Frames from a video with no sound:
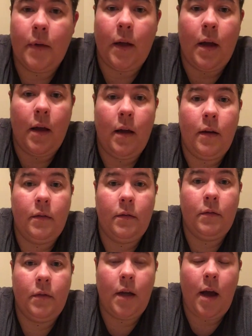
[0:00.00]

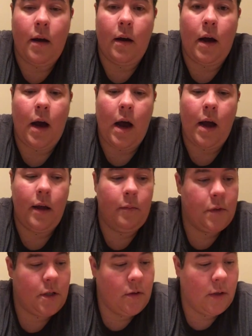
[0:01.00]
And yeah,
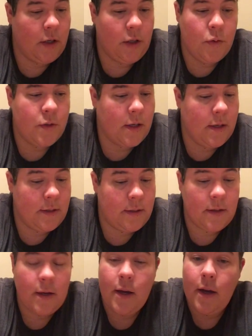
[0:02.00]
I'm still going to use
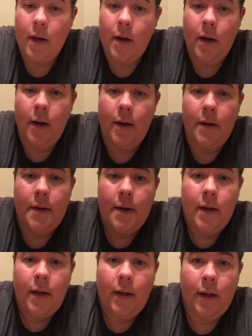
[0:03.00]
this
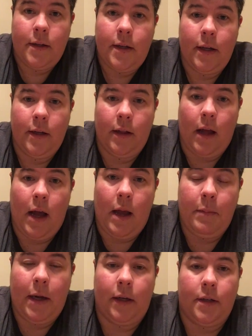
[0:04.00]
until I
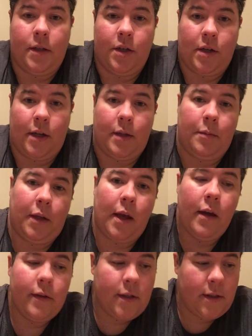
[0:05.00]
make a decision on something
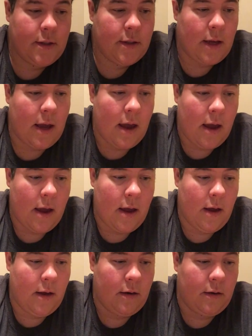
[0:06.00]
else,
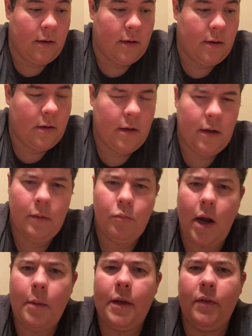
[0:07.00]
and
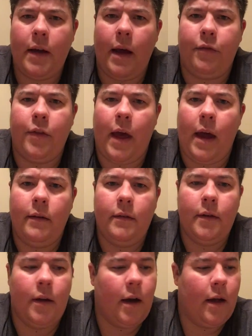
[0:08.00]
probably even after that,
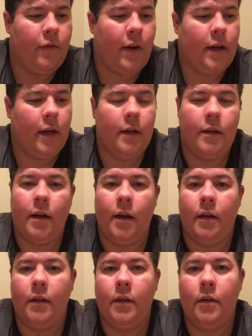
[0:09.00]
if I
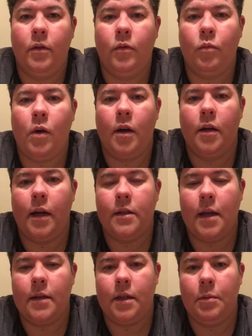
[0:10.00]
want a nice
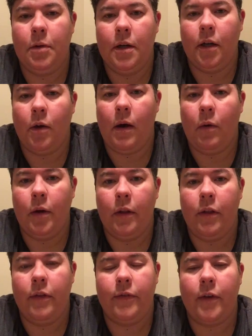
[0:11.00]
STP to go out
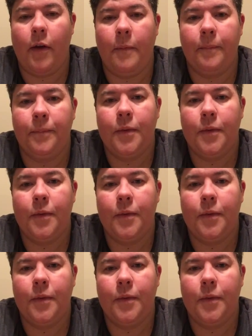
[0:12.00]
with. So